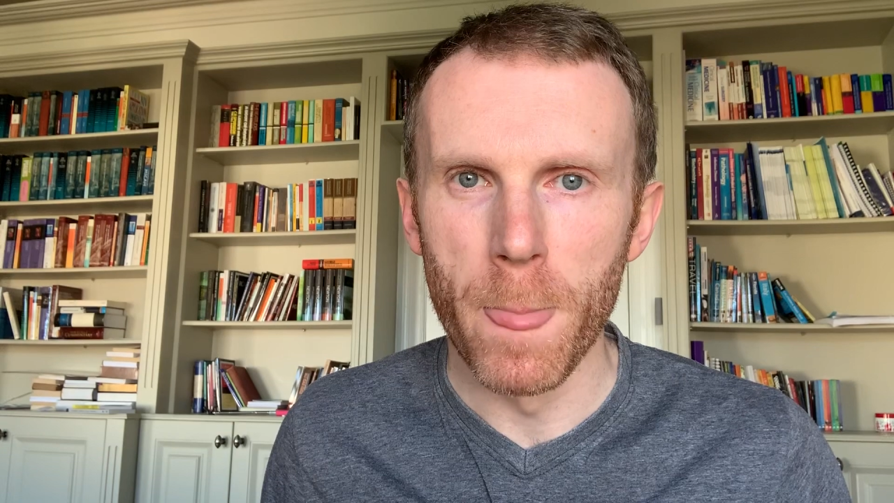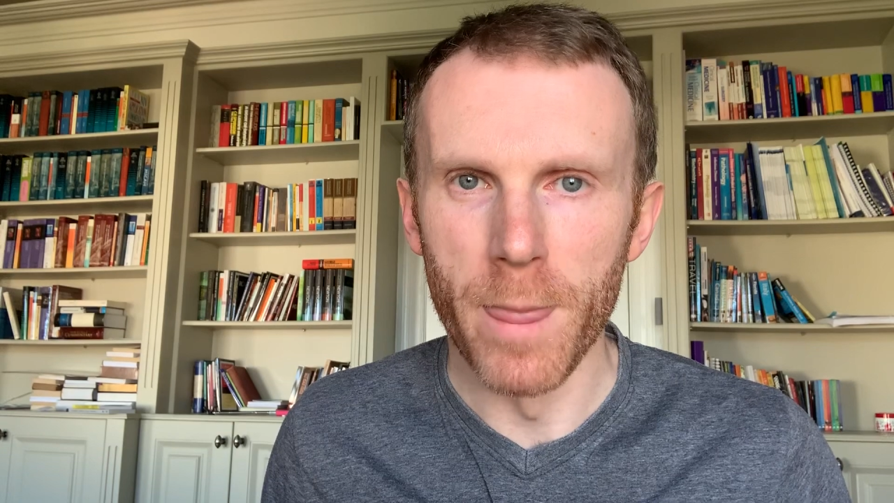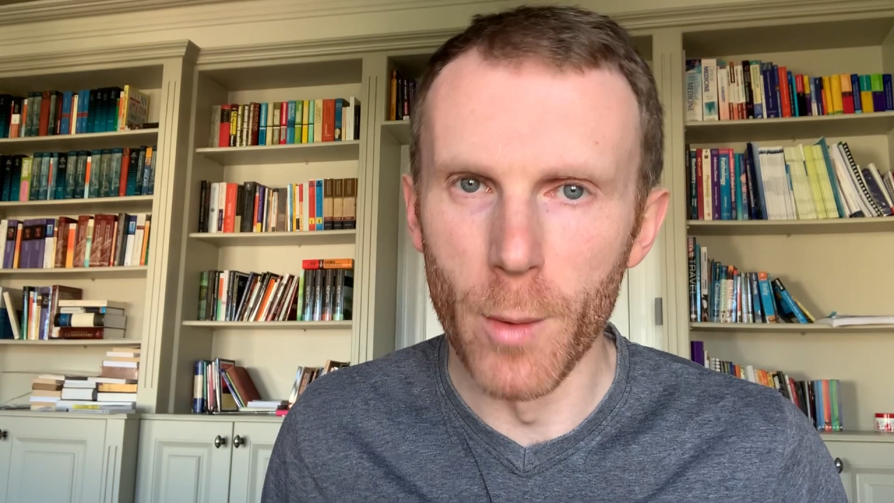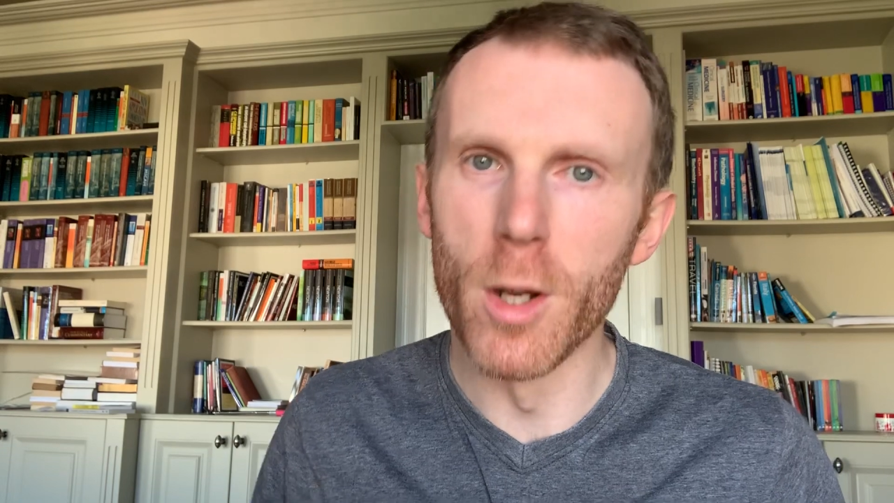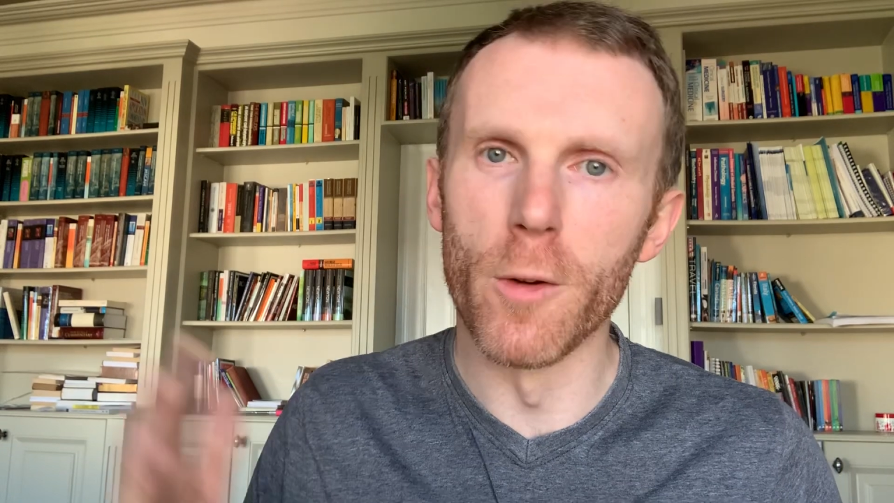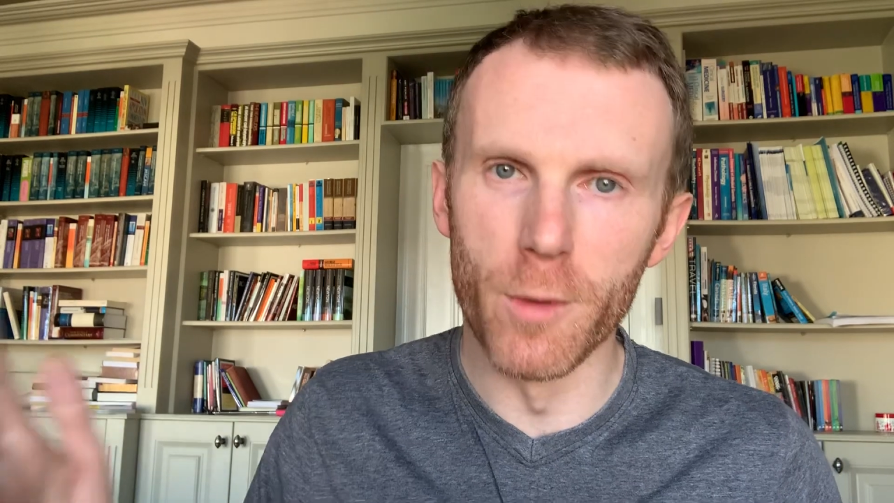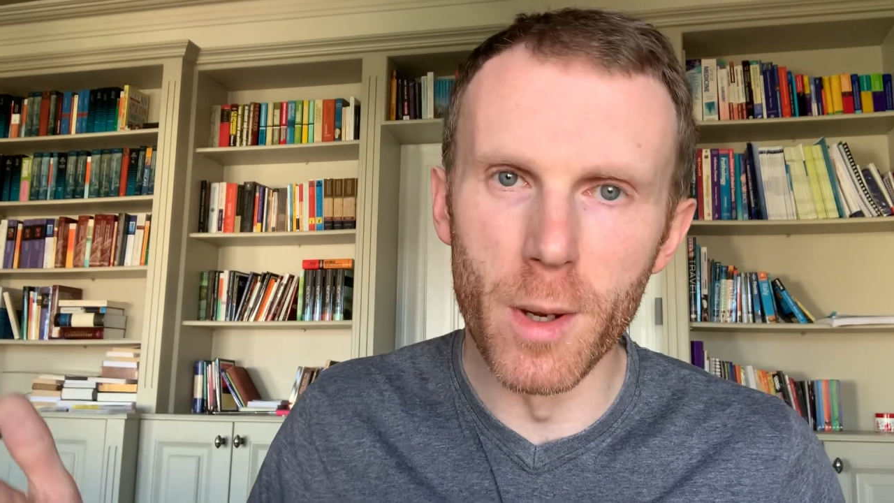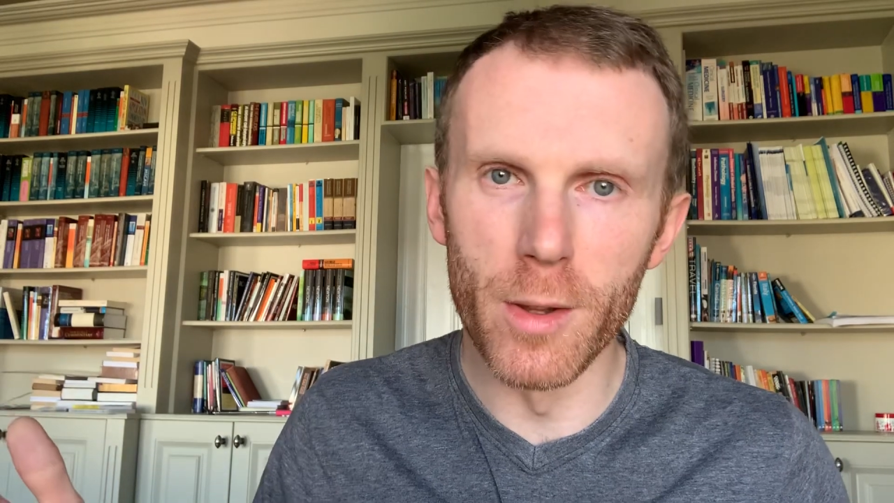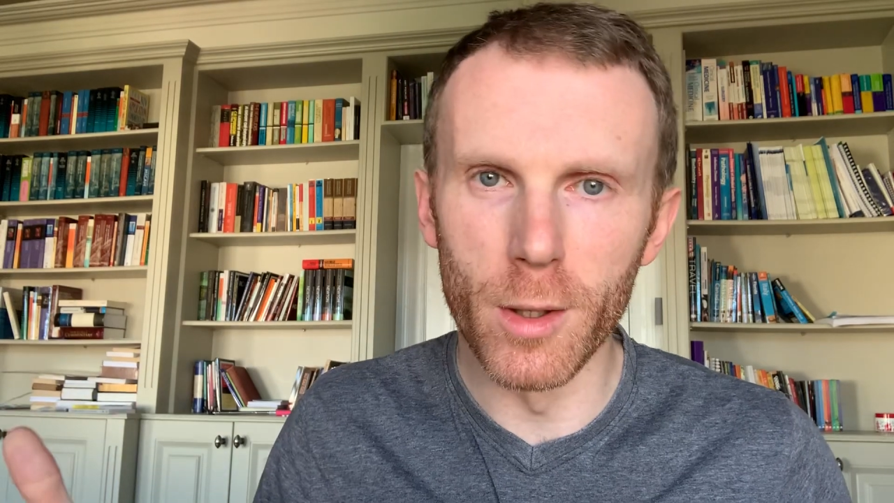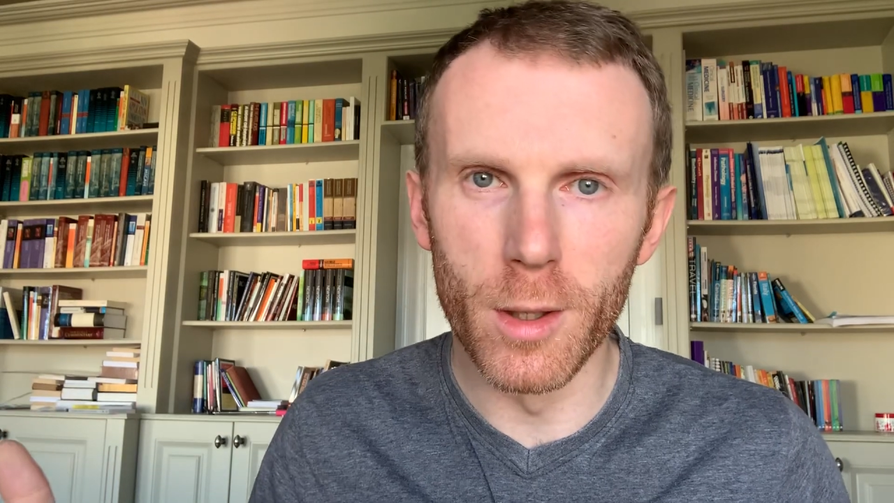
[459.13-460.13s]
Now we know from
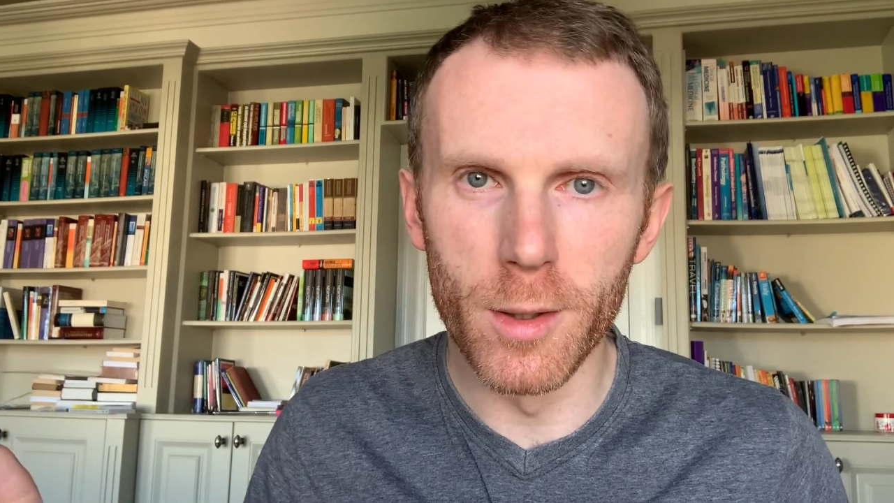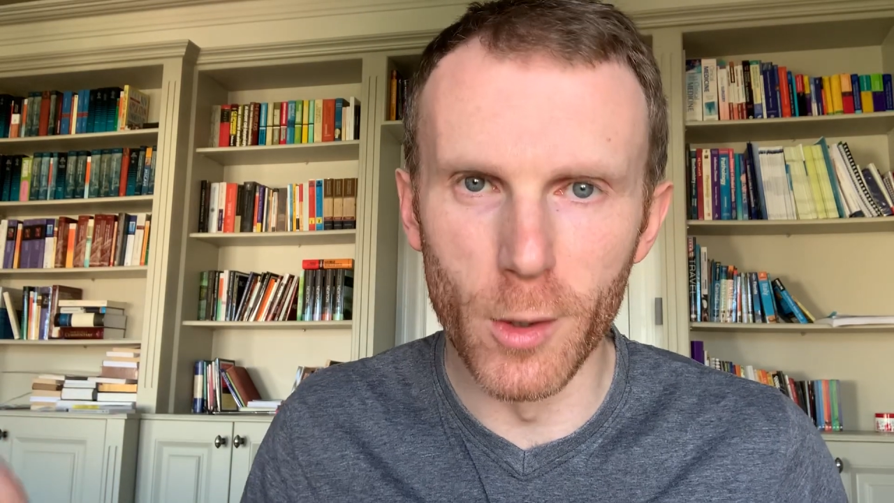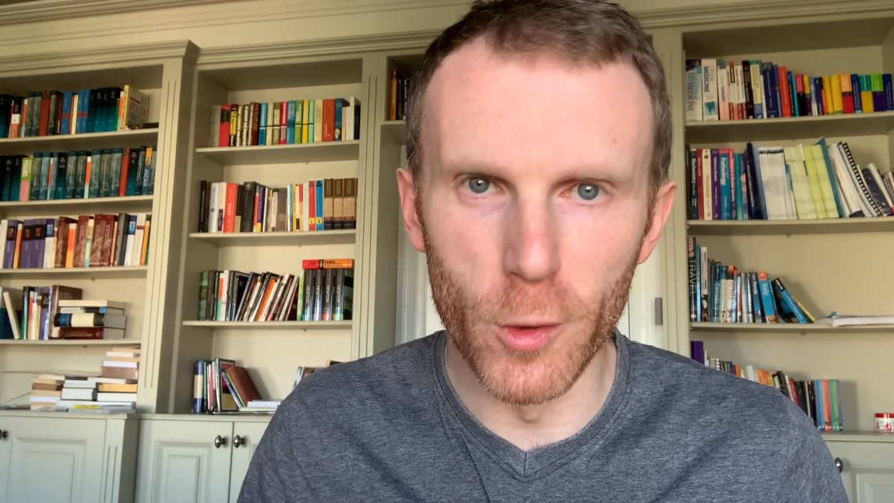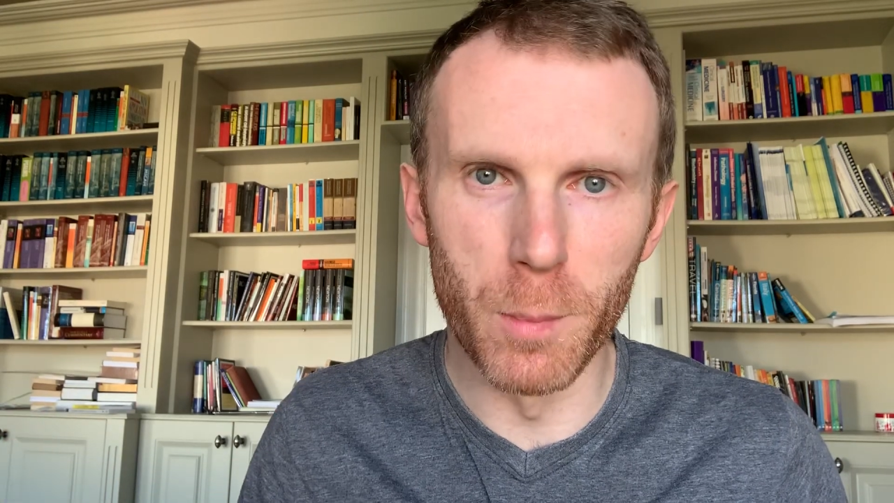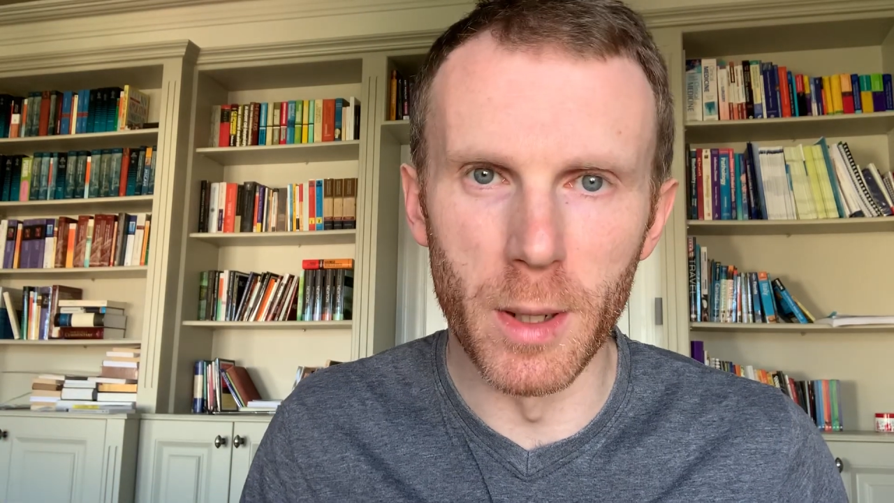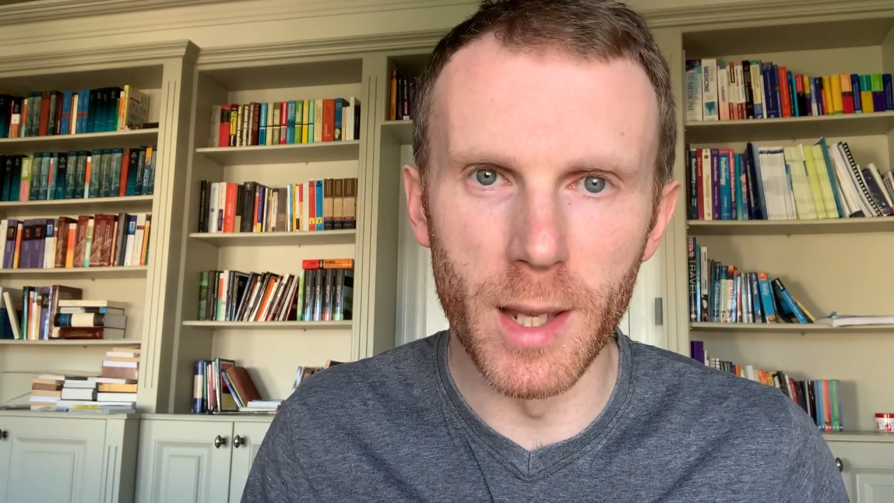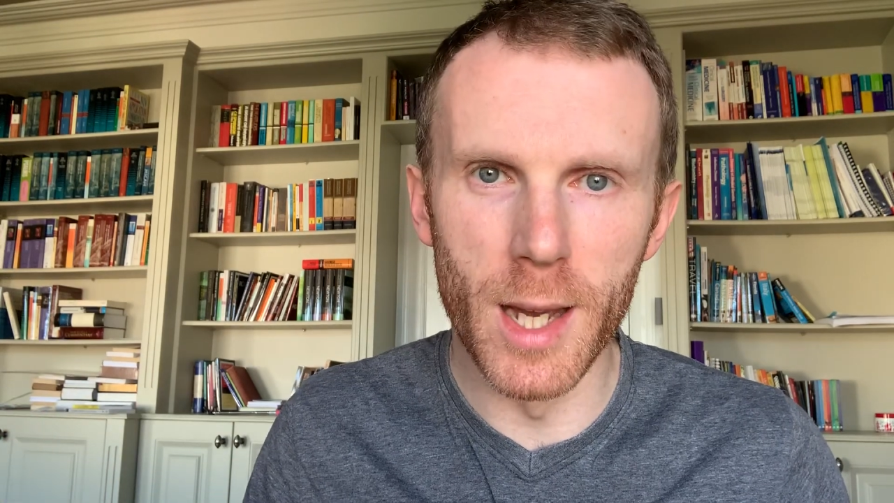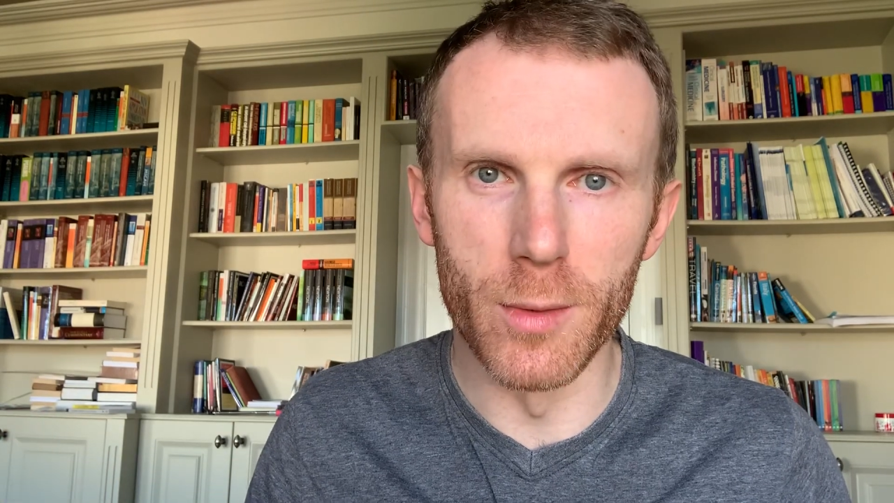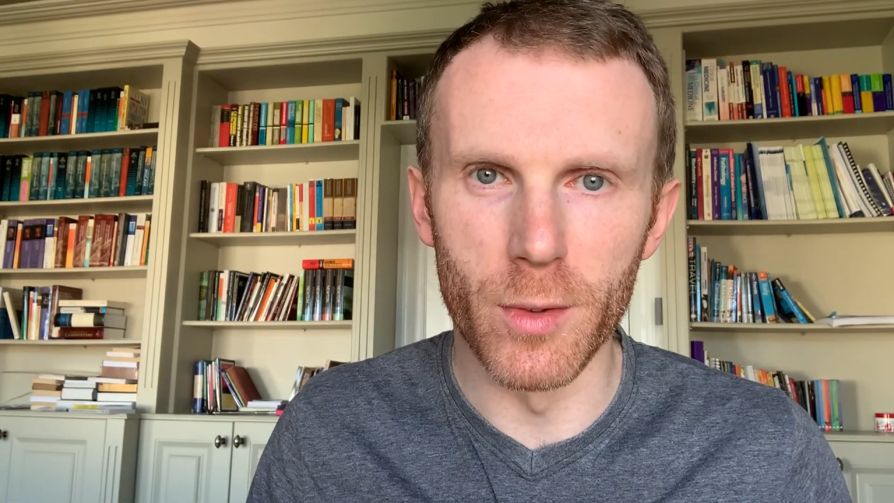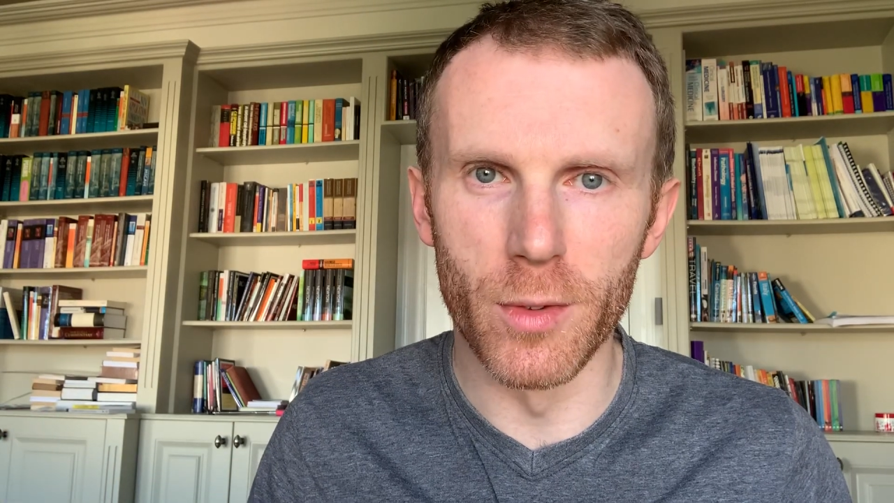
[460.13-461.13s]
other gospel
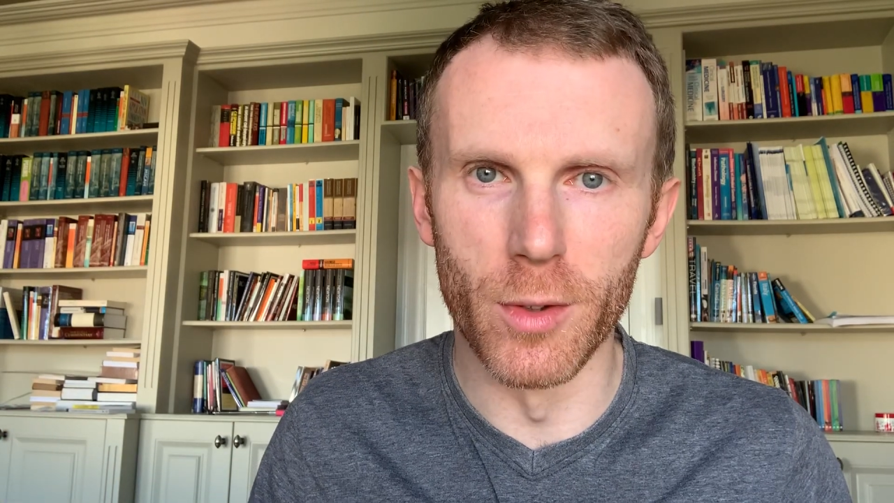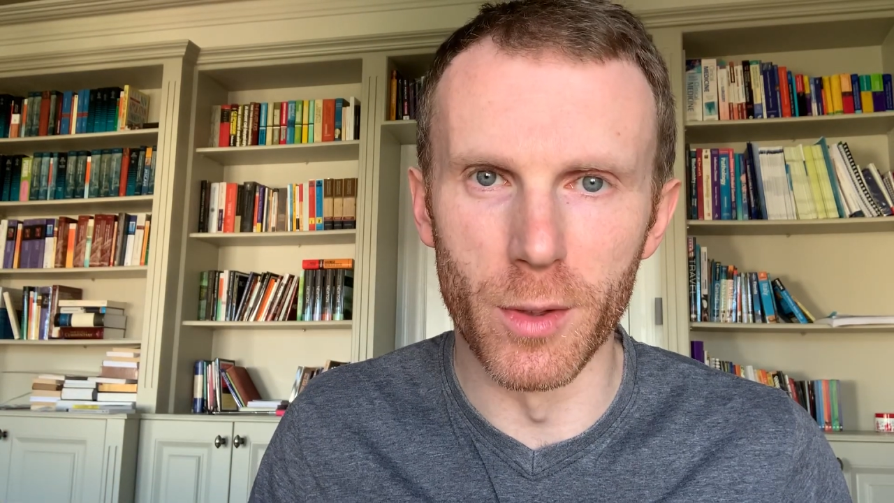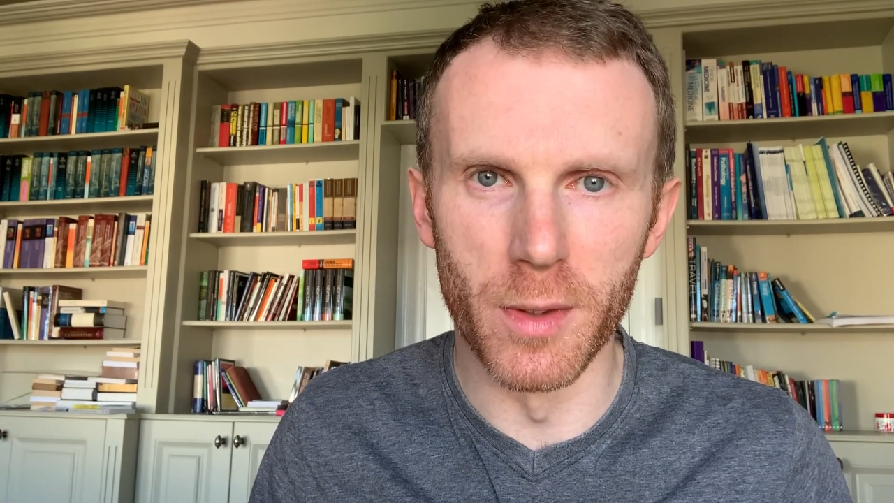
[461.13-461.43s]
accounts that